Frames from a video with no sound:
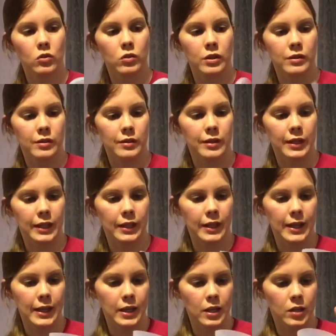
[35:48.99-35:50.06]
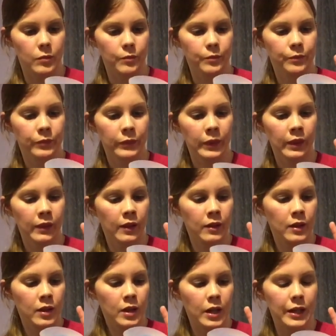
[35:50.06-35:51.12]
This is like
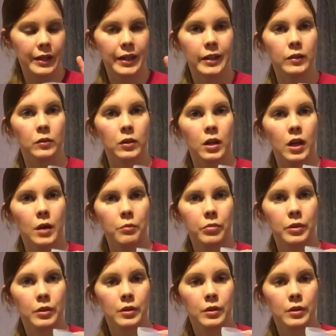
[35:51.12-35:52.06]
a heel cup,